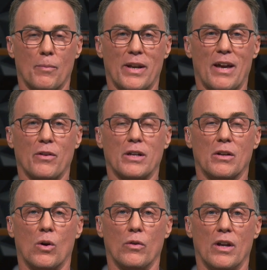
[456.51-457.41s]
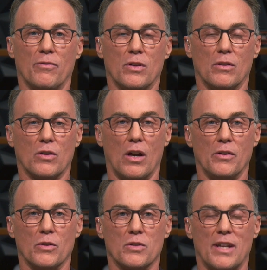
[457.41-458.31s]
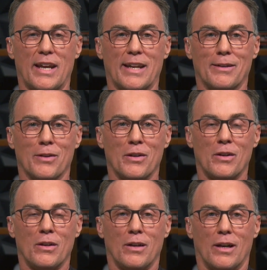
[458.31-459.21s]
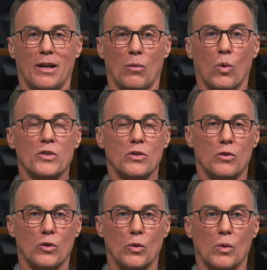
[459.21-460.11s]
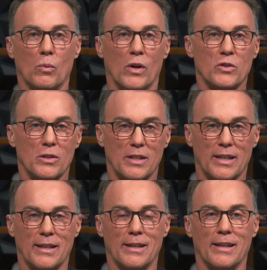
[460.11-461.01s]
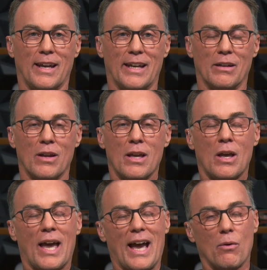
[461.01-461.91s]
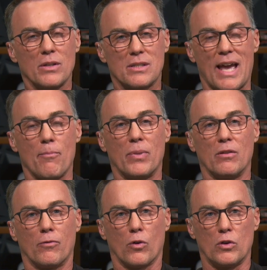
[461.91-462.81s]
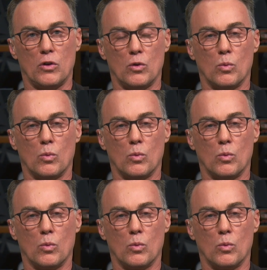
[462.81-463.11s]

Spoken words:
But now they're getting old enough to understand what you do and what you did. And how has that been for you